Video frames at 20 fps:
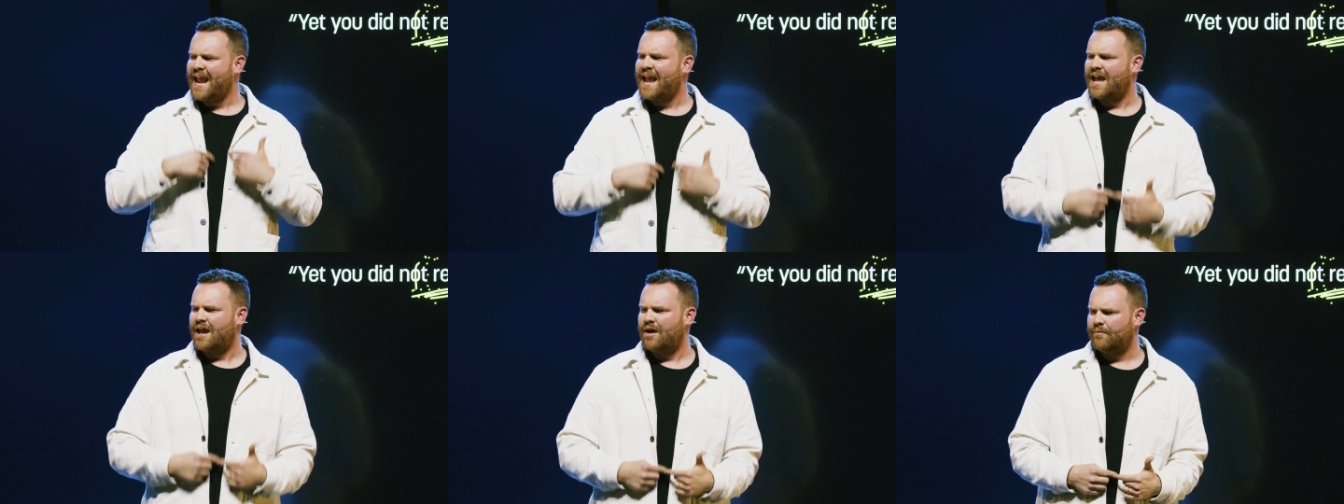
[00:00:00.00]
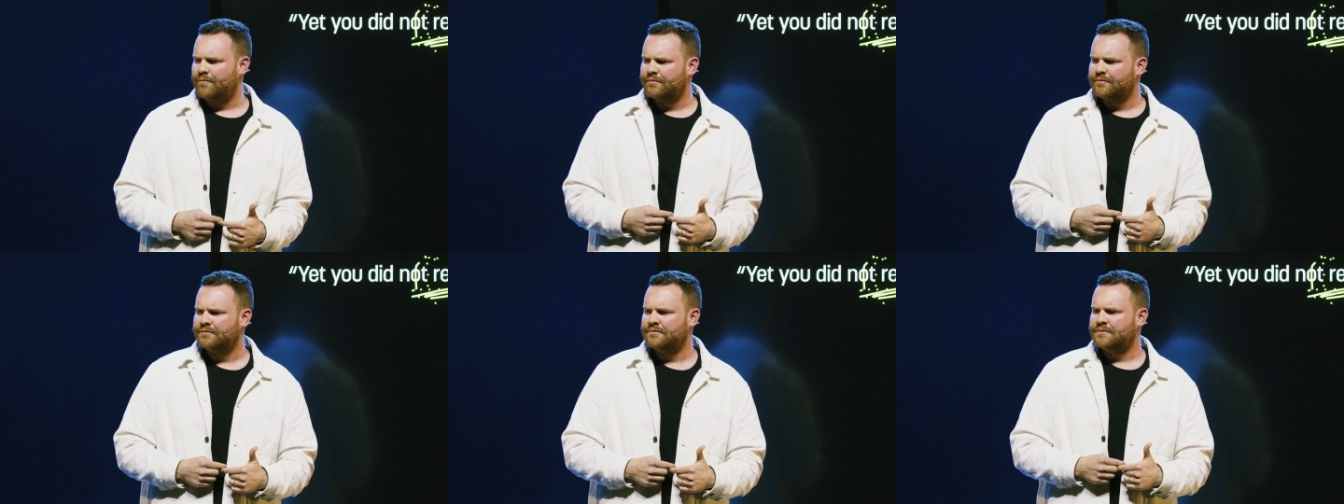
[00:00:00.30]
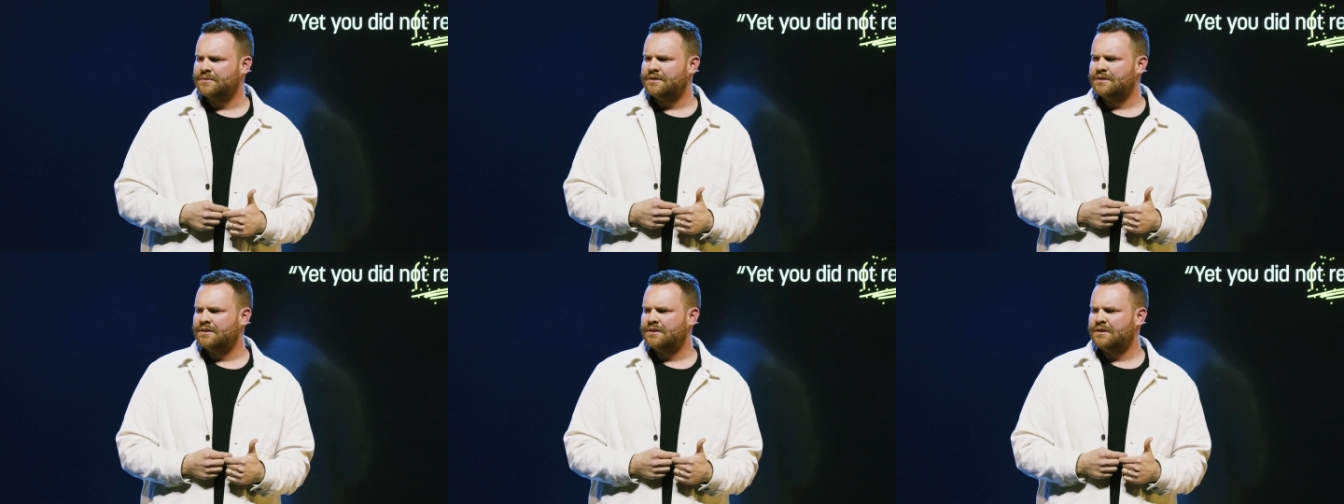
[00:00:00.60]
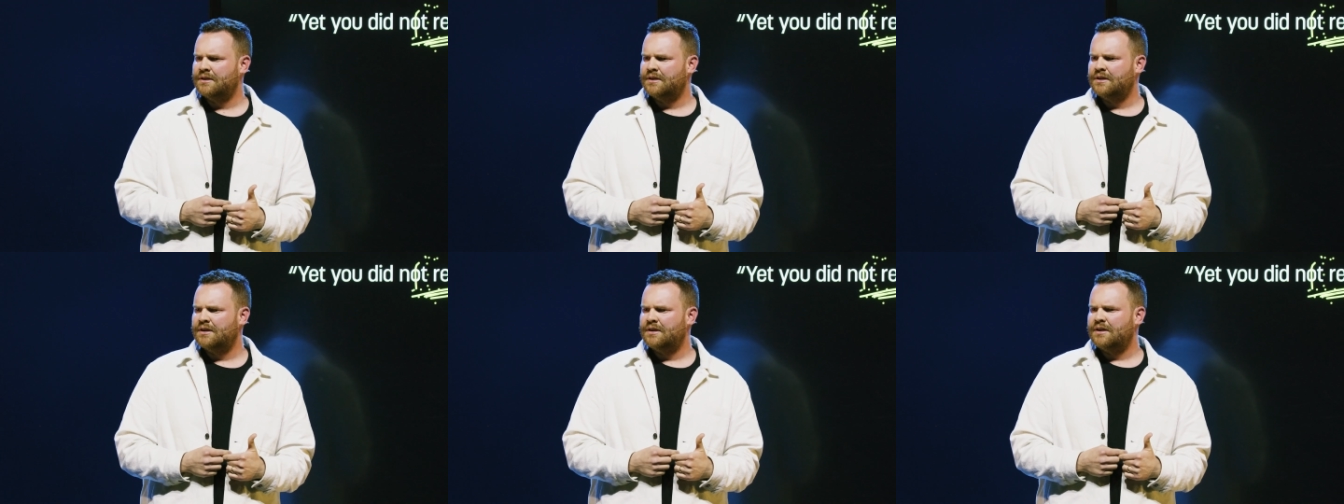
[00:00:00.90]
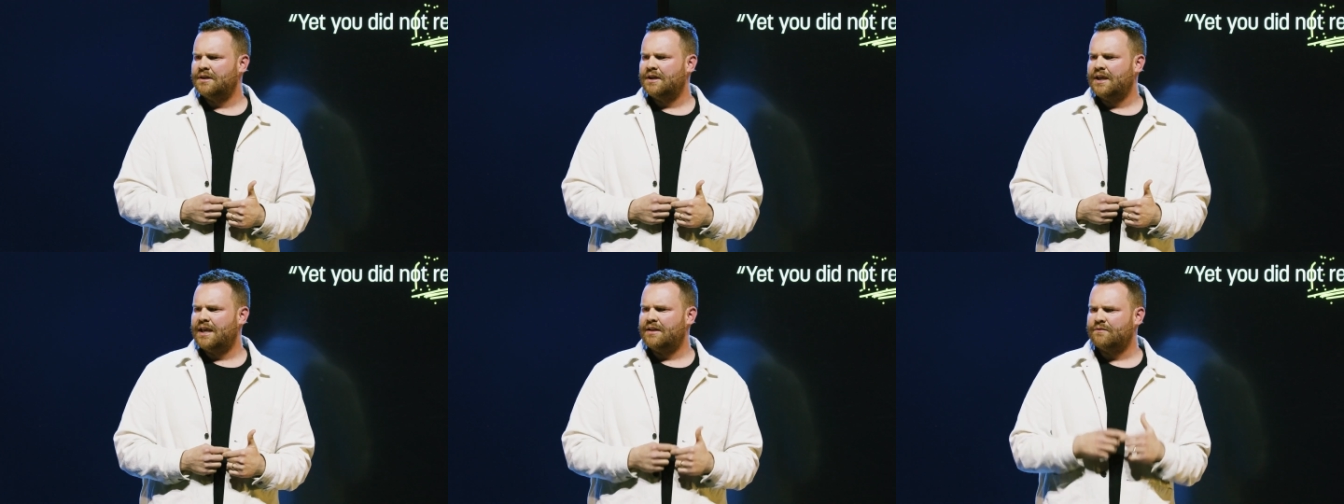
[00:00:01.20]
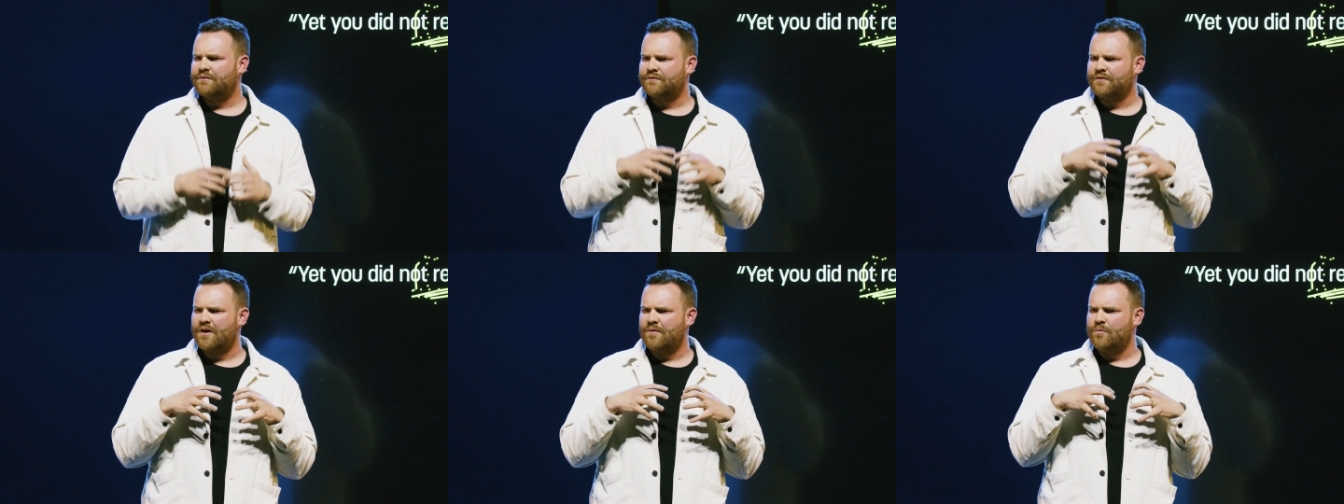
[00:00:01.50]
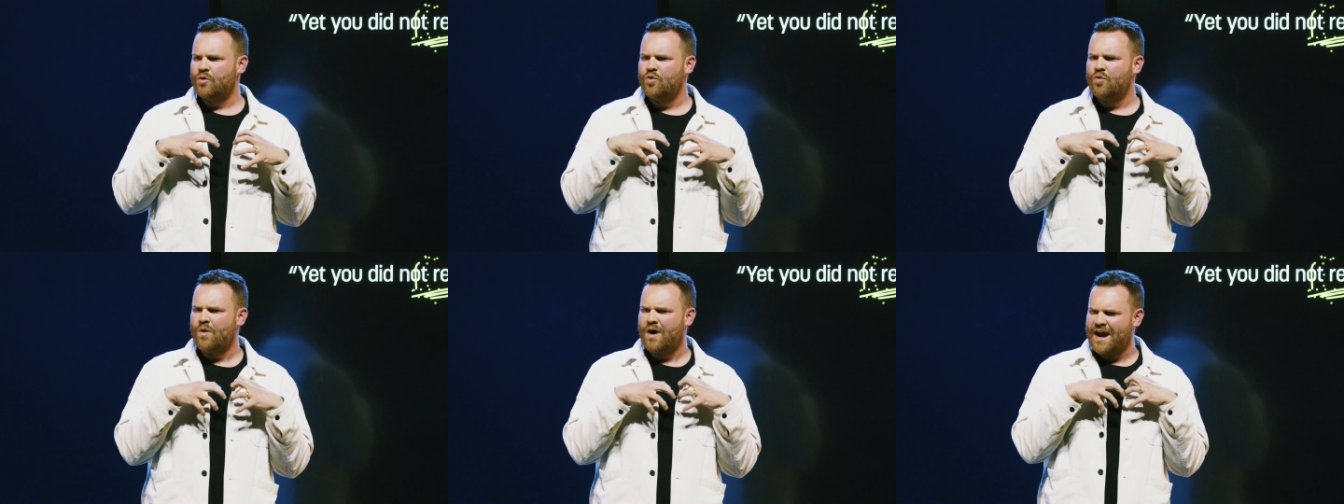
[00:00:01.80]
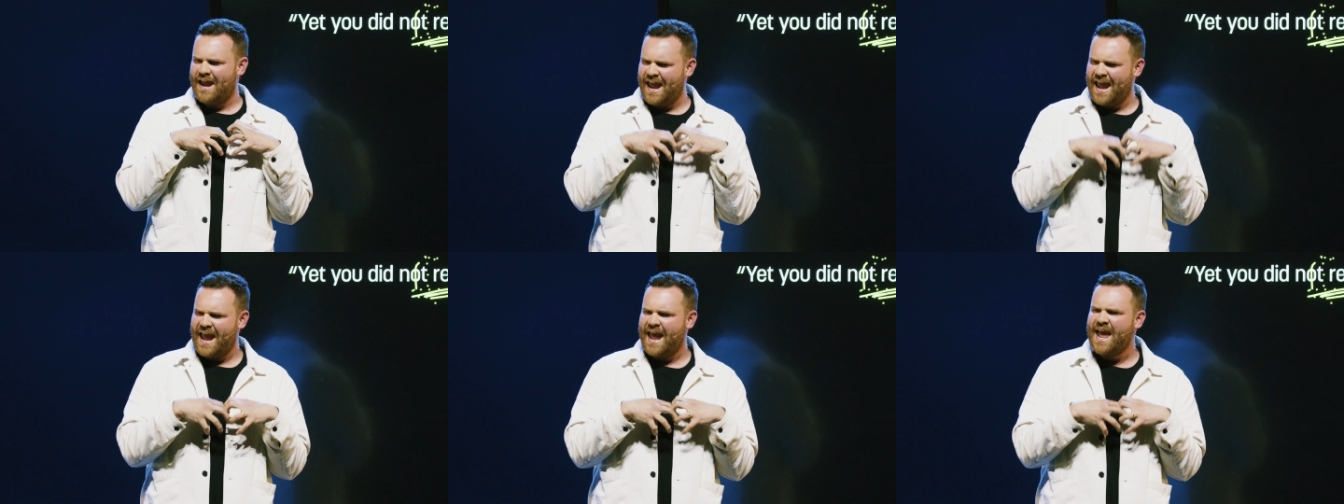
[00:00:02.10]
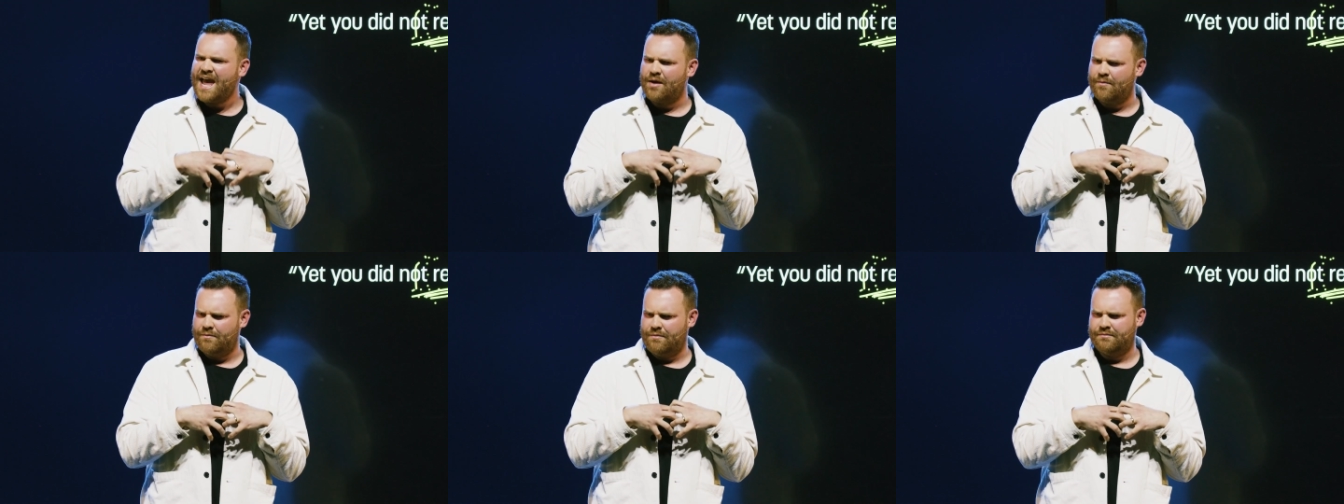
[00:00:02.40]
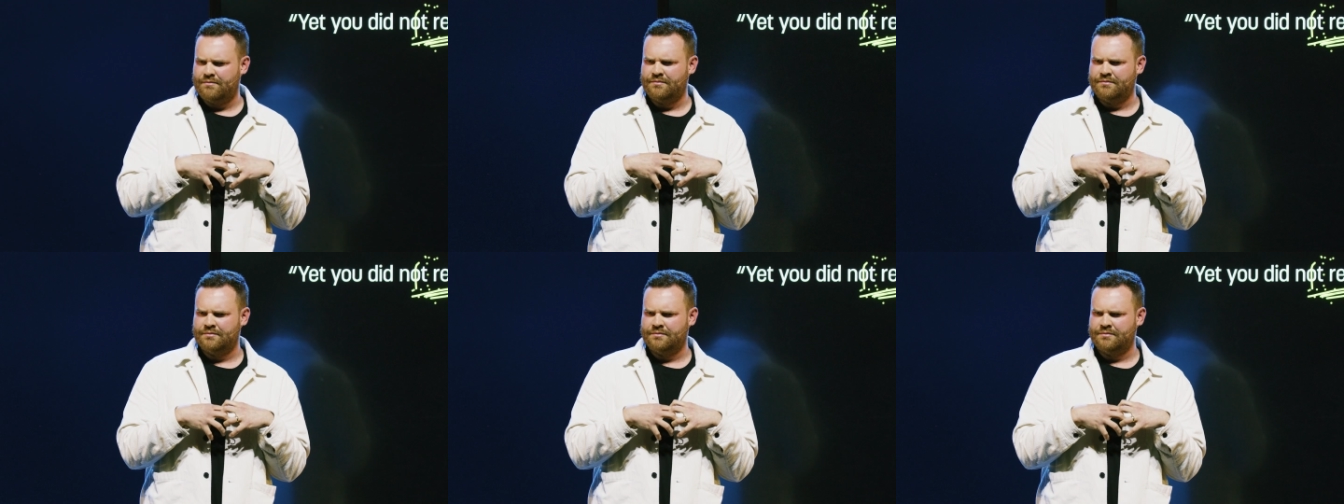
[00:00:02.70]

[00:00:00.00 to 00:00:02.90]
am. And from who I am,